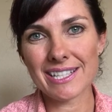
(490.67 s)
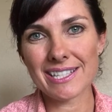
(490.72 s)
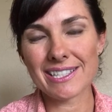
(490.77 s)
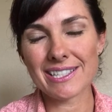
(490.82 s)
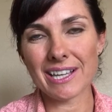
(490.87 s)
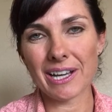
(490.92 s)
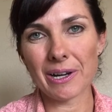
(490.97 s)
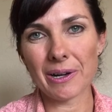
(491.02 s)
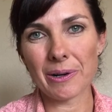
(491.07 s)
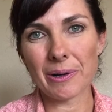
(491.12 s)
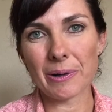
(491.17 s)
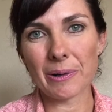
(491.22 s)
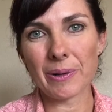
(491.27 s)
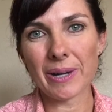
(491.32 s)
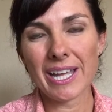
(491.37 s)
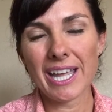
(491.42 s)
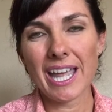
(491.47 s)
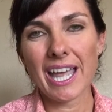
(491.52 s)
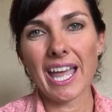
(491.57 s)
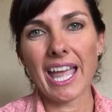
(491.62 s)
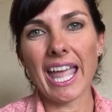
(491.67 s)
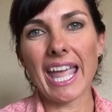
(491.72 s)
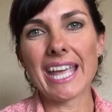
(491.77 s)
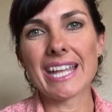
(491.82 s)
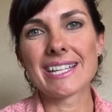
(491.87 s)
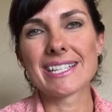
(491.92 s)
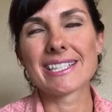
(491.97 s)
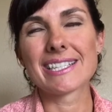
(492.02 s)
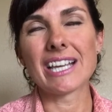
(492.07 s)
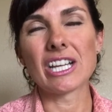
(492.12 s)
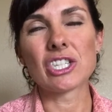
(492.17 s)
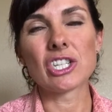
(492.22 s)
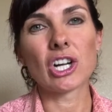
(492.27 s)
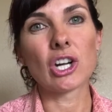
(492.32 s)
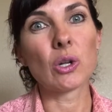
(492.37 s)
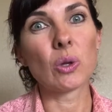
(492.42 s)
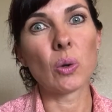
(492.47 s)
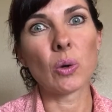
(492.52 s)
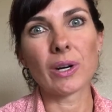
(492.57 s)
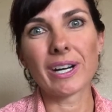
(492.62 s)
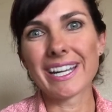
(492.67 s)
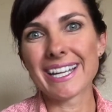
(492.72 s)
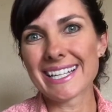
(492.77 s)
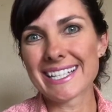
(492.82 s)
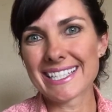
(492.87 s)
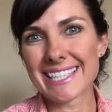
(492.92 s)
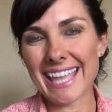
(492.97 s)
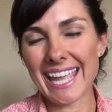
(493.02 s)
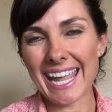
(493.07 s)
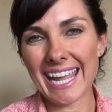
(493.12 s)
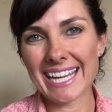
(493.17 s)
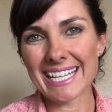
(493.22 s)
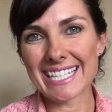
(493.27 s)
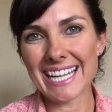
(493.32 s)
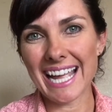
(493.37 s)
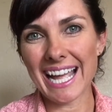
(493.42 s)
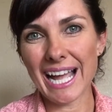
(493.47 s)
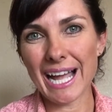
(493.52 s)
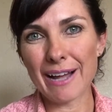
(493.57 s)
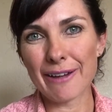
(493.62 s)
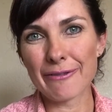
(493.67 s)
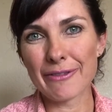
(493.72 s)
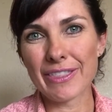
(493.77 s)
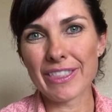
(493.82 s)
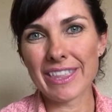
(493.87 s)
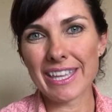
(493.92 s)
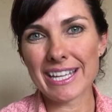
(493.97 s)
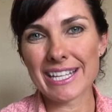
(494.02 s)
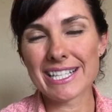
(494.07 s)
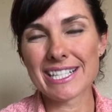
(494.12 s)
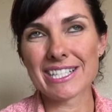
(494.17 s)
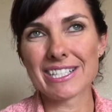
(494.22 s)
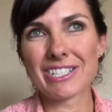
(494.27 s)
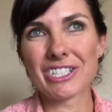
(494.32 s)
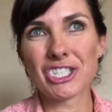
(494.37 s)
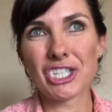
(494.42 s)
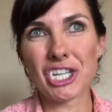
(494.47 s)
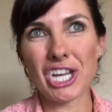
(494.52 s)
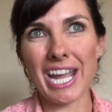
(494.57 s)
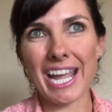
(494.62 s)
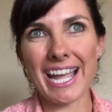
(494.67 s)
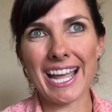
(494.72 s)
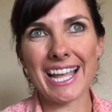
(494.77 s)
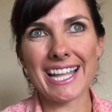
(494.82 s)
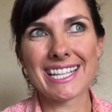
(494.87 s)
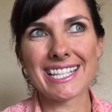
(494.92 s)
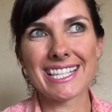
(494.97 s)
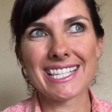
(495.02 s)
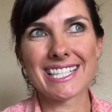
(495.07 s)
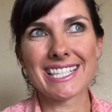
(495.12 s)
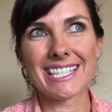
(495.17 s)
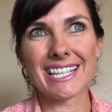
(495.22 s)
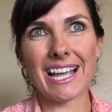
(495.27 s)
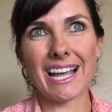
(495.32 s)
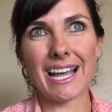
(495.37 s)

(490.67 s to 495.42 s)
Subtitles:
So it's such a glorious thing to have this chance,